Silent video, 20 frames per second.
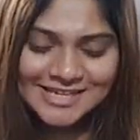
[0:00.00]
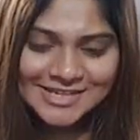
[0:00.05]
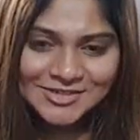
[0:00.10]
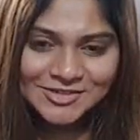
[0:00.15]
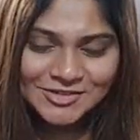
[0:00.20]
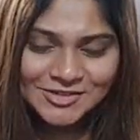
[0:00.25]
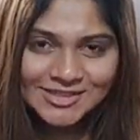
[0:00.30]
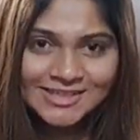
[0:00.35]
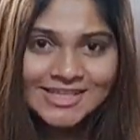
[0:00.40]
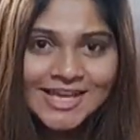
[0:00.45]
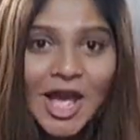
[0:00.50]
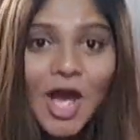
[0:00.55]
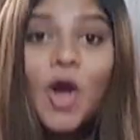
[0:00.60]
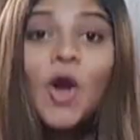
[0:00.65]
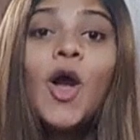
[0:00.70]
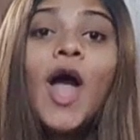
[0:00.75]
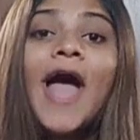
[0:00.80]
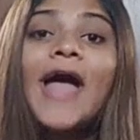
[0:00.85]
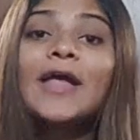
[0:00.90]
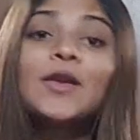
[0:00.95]
Angel
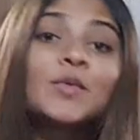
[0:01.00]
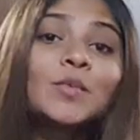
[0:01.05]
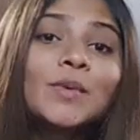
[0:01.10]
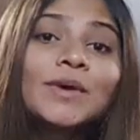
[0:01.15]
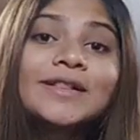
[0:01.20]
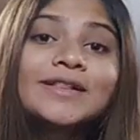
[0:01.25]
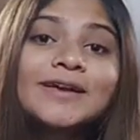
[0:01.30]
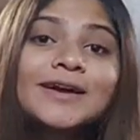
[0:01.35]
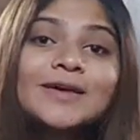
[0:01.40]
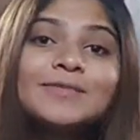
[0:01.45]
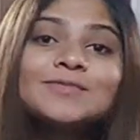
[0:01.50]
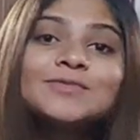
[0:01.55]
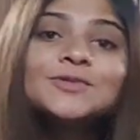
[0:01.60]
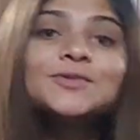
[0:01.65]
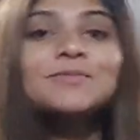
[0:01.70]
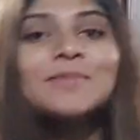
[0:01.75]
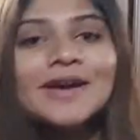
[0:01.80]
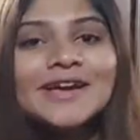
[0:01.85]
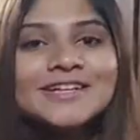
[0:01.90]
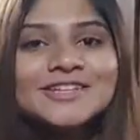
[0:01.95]
and welcome
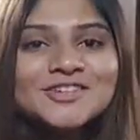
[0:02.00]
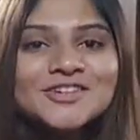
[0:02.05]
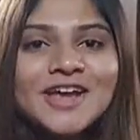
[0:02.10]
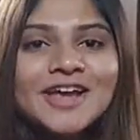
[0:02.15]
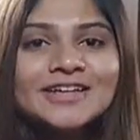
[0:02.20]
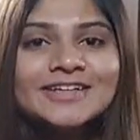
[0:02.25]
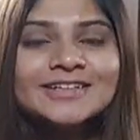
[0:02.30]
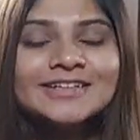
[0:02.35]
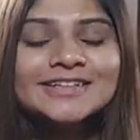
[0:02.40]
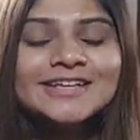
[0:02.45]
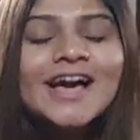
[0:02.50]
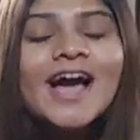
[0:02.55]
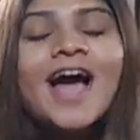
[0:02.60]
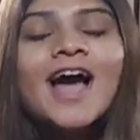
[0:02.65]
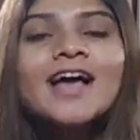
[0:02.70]
to my channel.